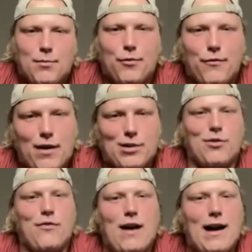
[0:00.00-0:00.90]

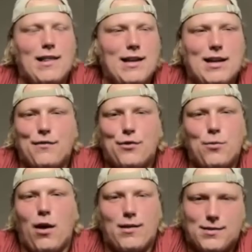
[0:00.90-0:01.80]
professional violin if you
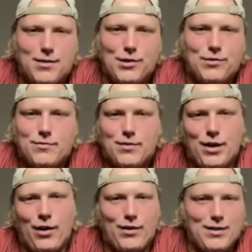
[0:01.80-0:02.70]
wanted to.
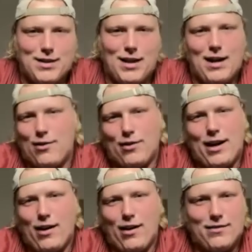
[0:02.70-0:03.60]
He said, I don't
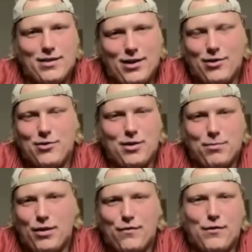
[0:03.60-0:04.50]
care. You can
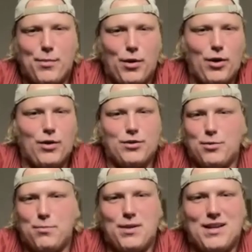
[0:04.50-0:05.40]
play football, you
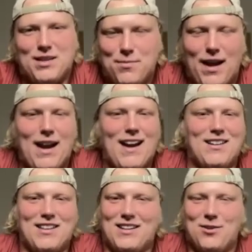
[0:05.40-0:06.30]
can be in the
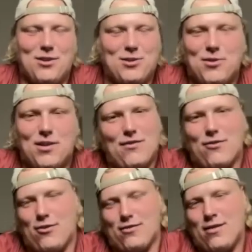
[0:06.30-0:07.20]
band, like you can do whatever.
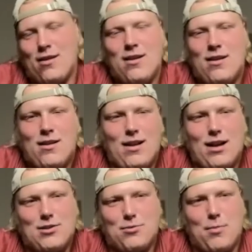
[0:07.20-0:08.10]
And I
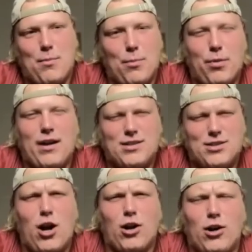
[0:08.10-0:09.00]
just remember playing
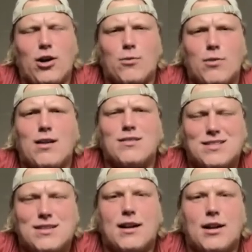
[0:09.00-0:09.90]
soccer when I was in
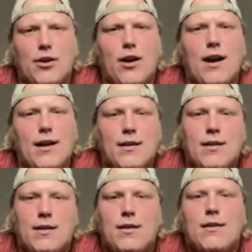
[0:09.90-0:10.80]
second grade,
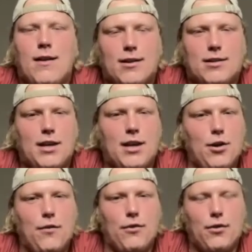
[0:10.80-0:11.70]
knocked a kid
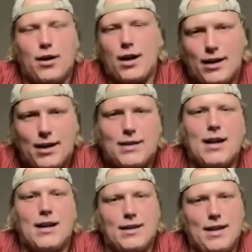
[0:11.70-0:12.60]
over, got kicked
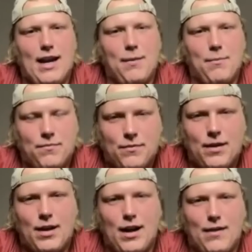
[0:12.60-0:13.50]
out of the game.
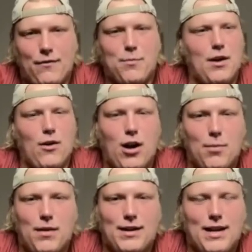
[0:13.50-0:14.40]
And from there on, I'm
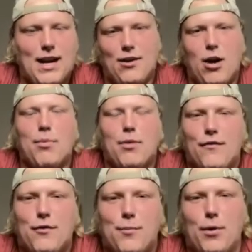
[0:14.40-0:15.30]
like, yeah, no, I'm playing
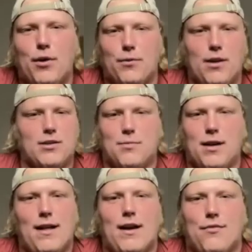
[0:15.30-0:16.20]
football the rest of my
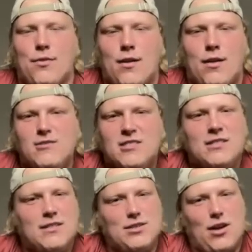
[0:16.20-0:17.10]
life.
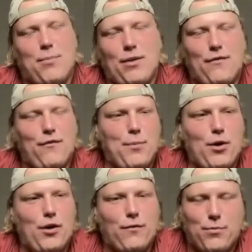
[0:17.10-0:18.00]
And so I played
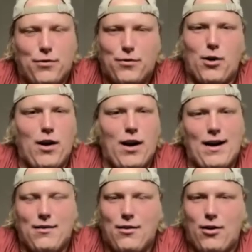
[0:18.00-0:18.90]
football from third grade
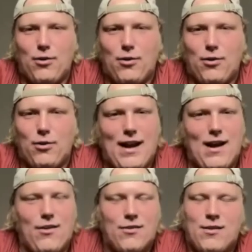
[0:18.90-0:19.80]
all the way to
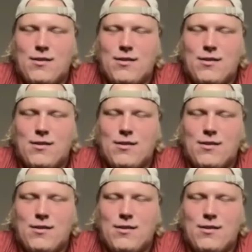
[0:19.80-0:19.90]
now.